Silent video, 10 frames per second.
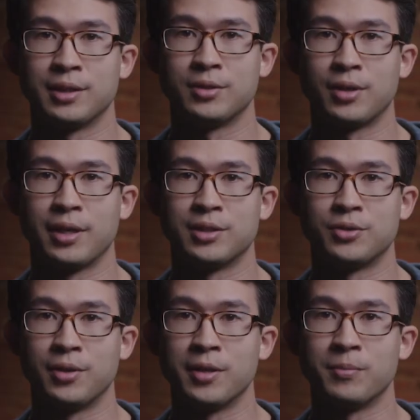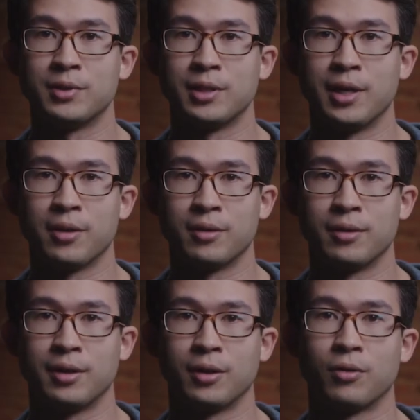and try to string them together
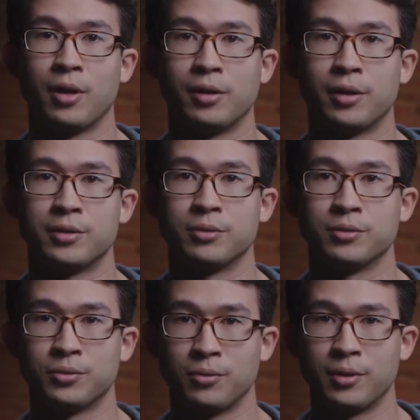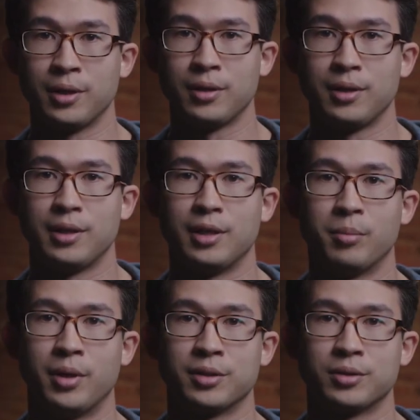in a chronological story in a
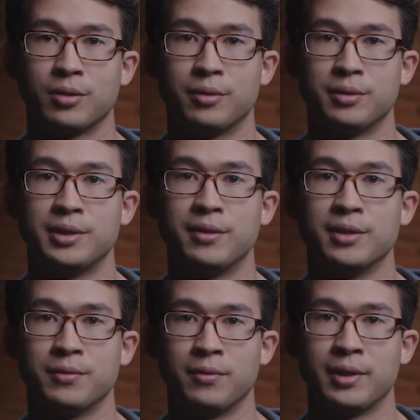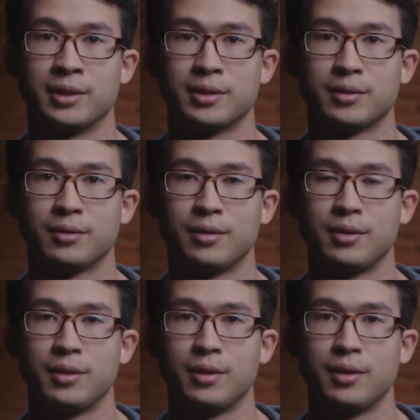box called Series of Events.
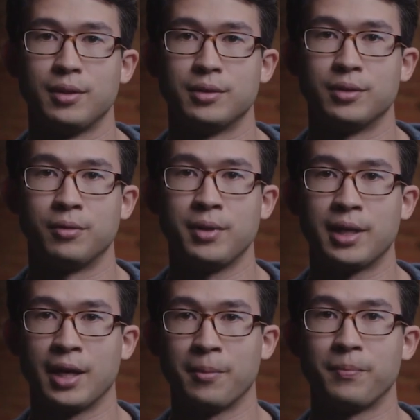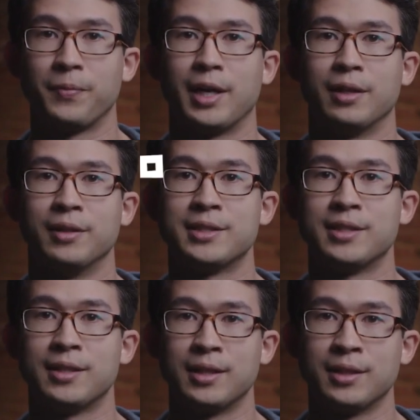So to recap, I list
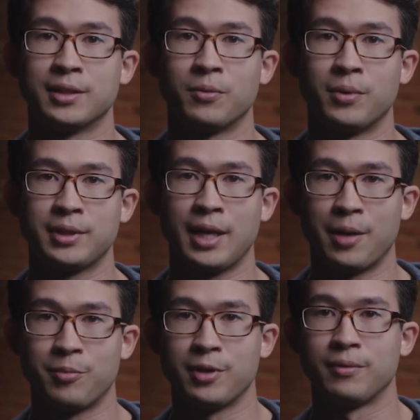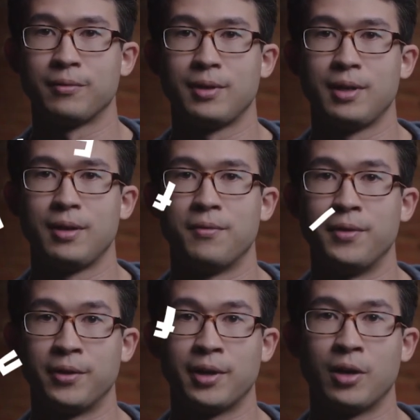the things I want to happen,
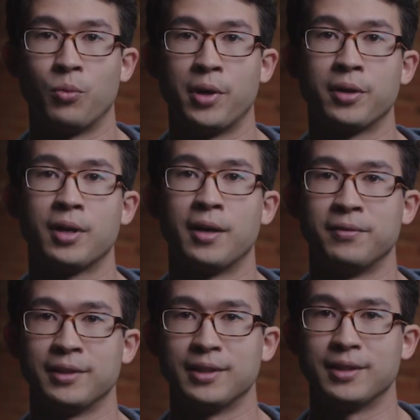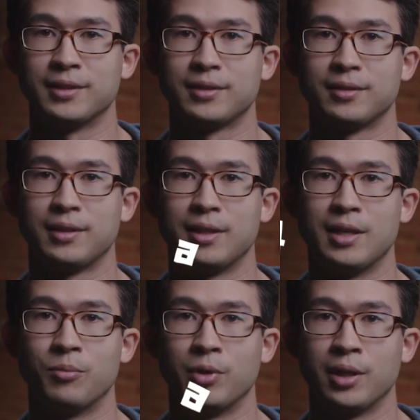figure out where the conflict is, and
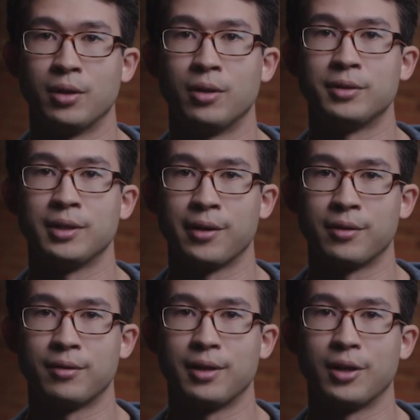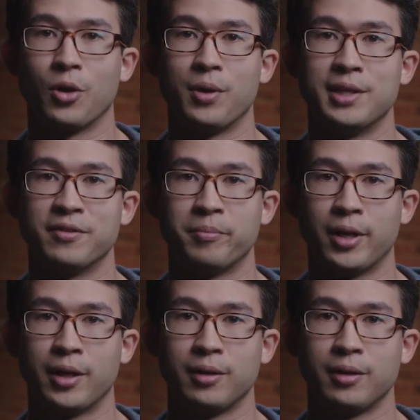then bring it all together in a cohesive plot.